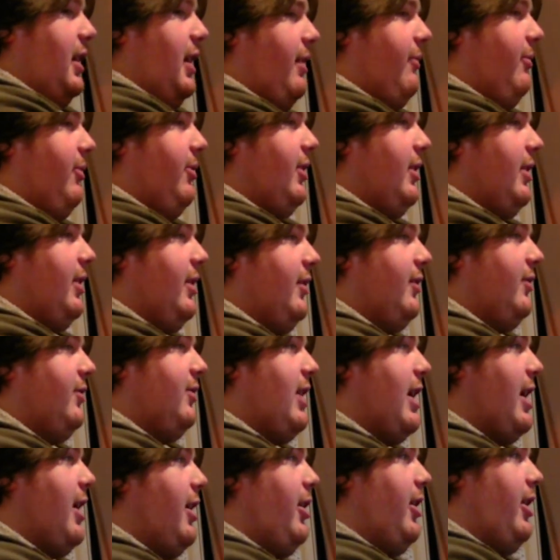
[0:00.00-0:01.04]
everything is
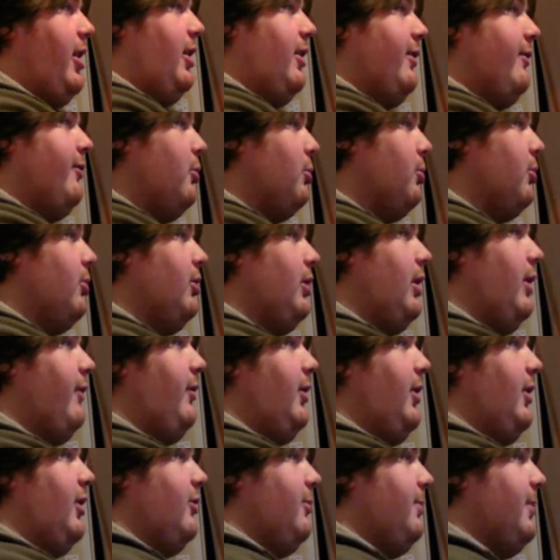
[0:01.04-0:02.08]
now out of order,
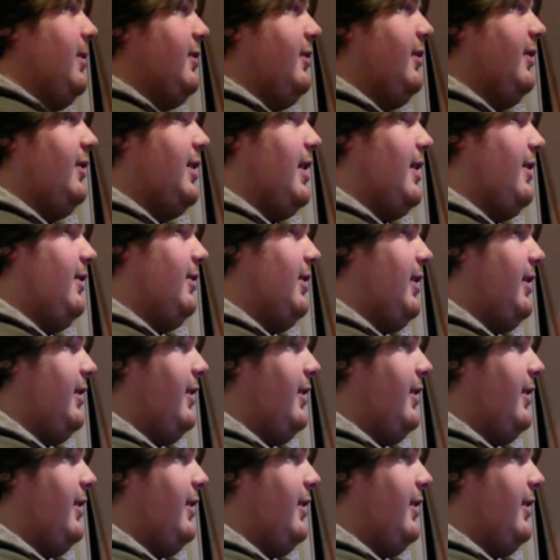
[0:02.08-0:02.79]
everything is mixed together.